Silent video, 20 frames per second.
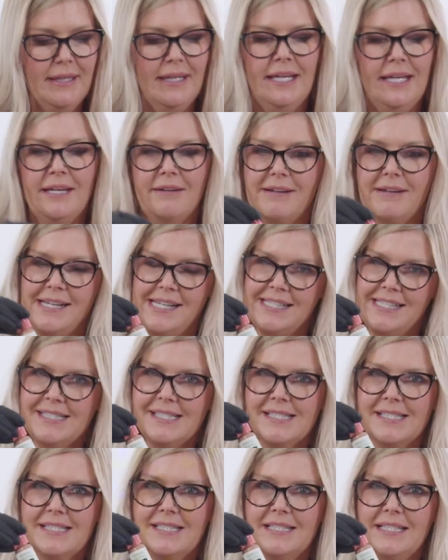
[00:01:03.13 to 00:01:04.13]
Here it
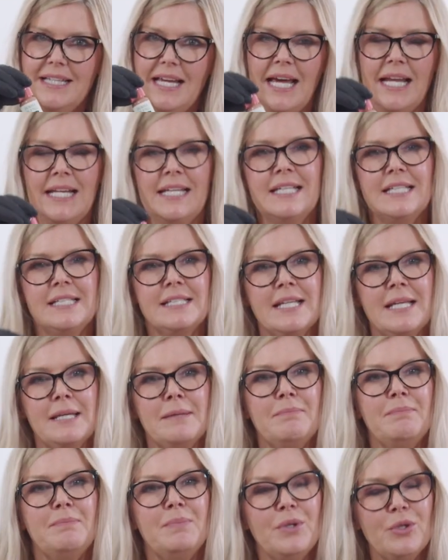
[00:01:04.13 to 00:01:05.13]
is, and it is
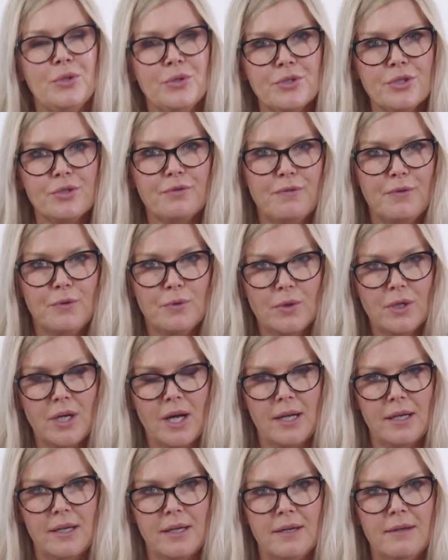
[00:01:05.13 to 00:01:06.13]
a beautiful
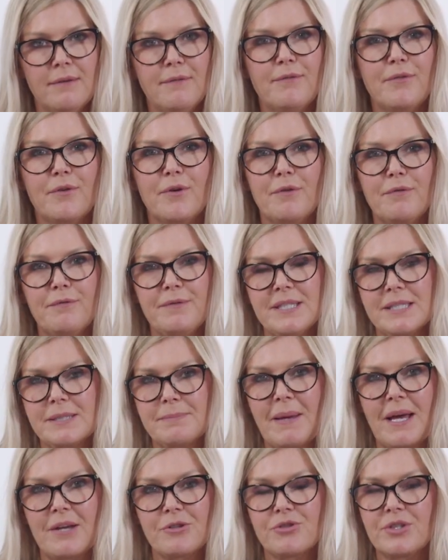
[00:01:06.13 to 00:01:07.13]
colour for a
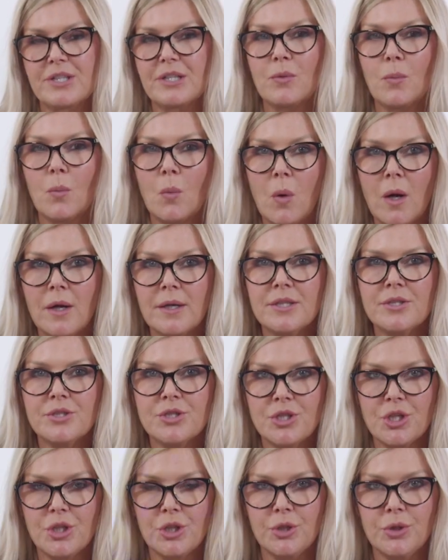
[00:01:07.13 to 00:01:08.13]
Fitzpatrick 1
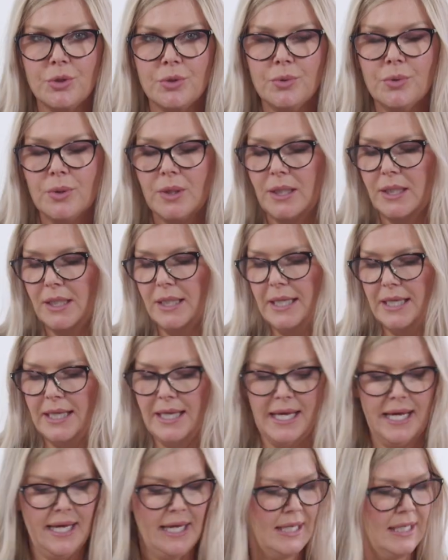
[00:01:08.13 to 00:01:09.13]
and 2,
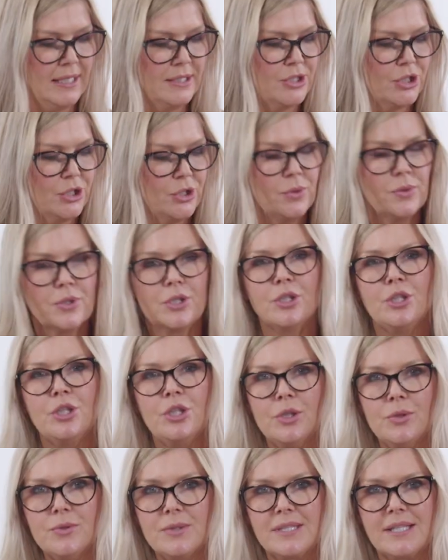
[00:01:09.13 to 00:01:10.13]
and you
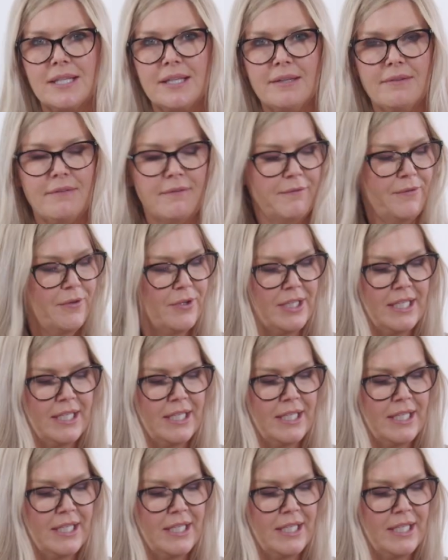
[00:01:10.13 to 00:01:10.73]
can use it for